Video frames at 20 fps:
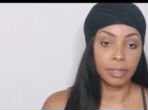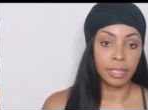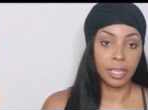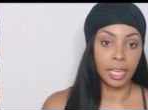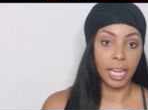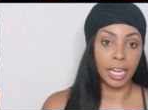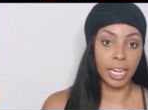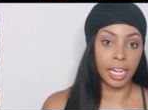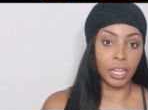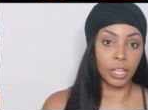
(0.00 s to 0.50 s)

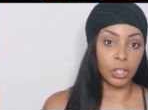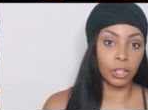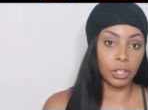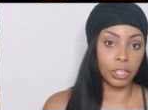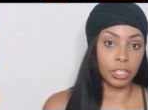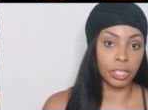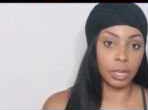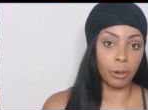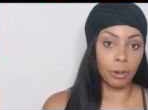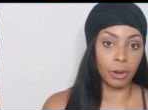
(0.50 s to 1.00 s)
And they
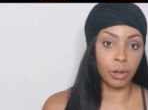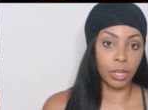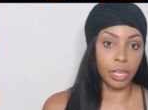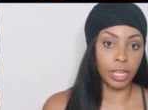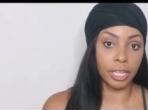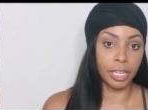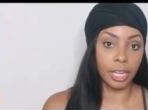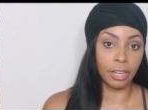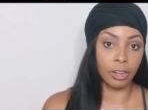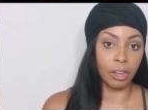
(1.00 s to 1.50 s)
looked, they were
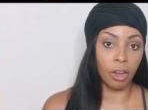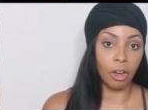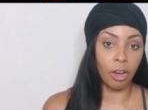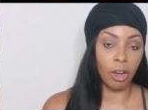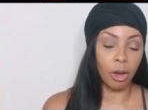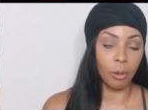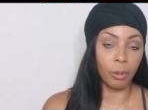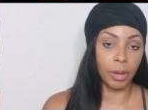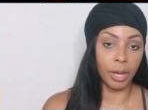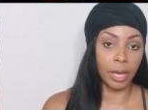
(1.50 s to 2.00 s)
looking down the
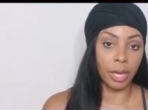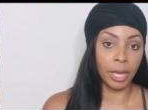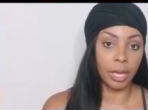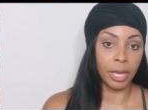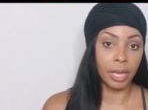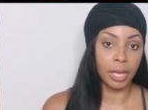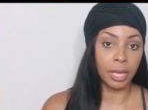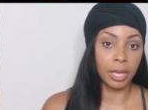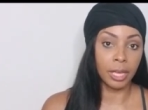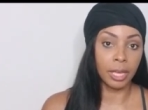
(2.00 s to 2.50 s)
hallway.
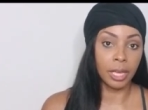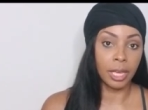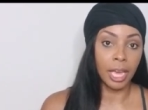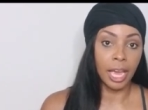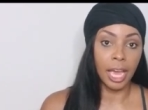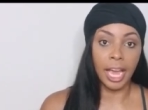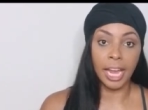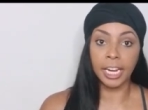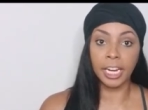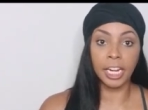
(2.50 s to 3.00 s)

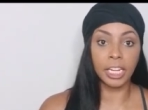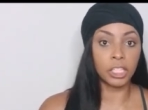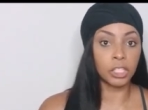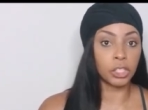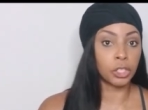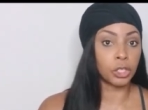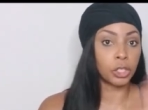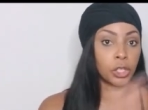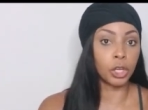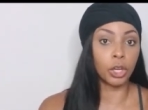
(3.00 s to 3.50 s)
And then they
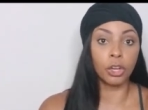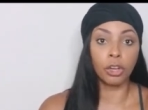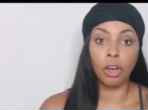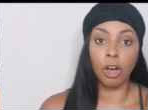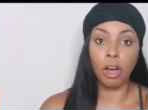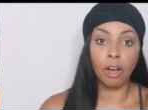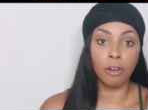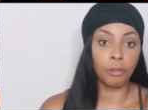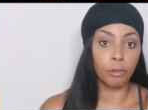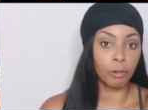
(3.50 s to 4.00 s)
just took
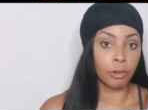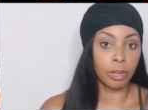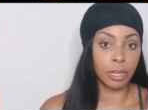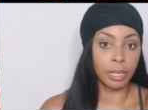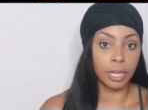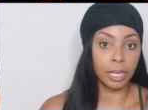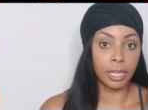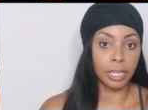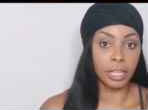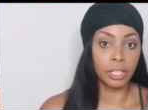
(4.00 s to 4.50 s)
off
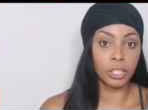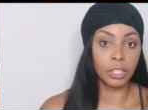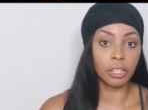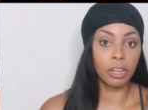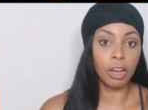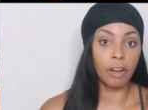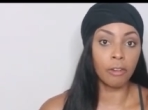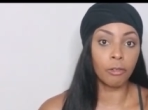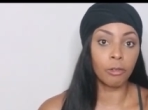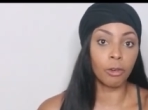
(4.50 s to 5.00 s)
running. They took
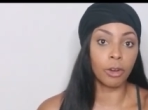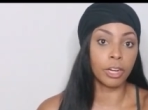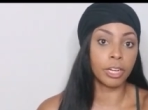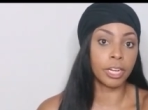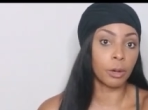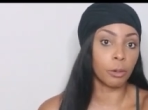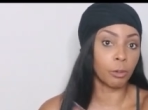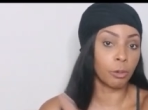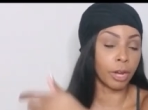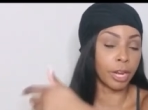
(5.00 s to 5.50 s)
off running.
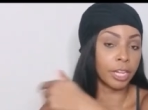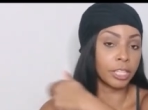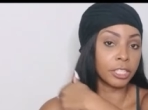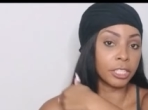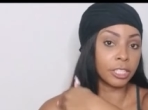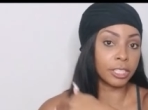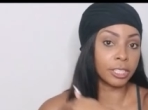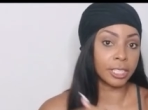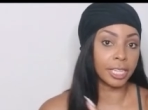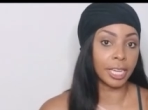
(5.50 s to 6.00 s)
They ran to
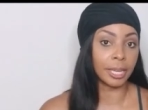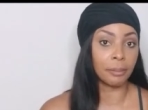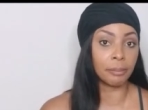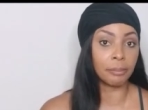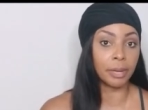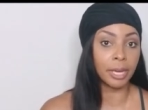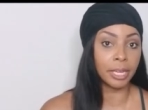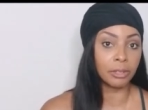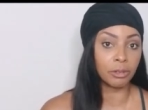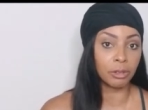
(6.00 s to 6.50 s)
the second
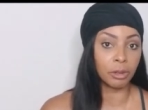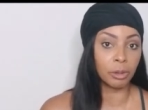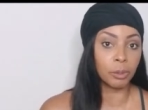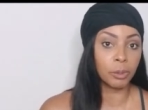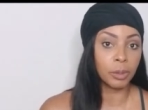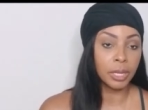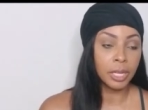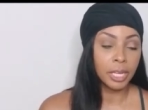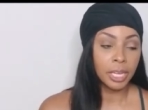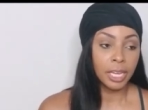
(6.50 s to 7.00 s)

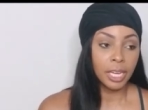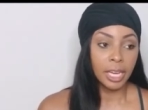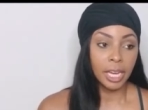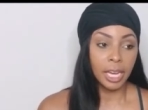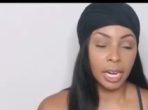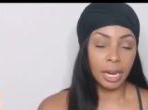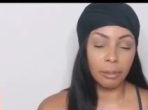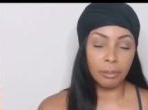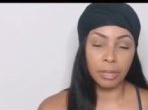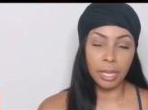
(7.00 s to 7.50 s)
bedroom.
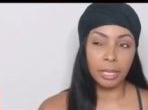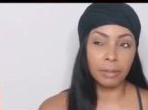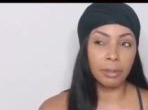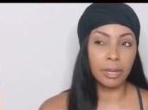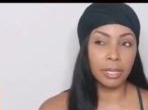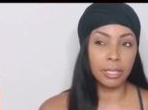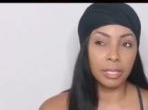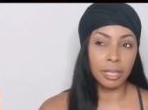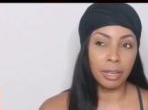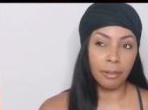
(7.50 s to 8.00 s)
And I'm thinking to
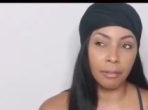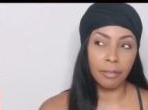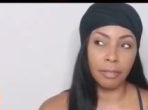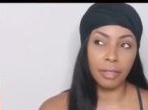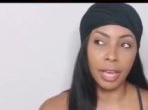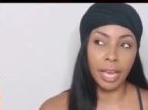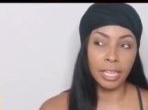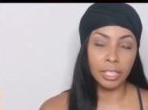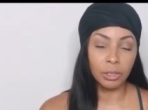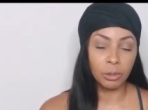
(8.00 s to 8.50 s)
myself,
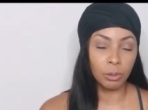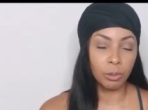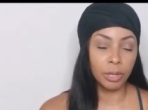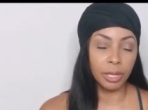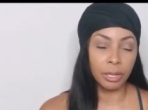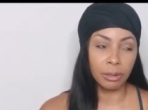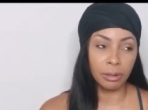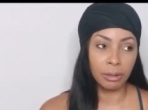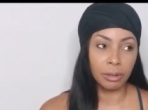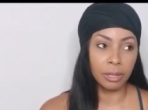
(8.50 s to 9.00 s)
that's
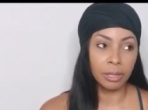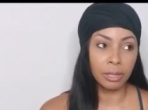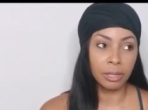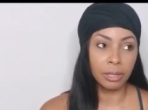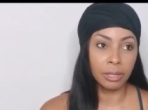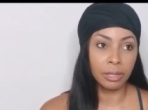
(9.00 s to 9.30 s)
weird.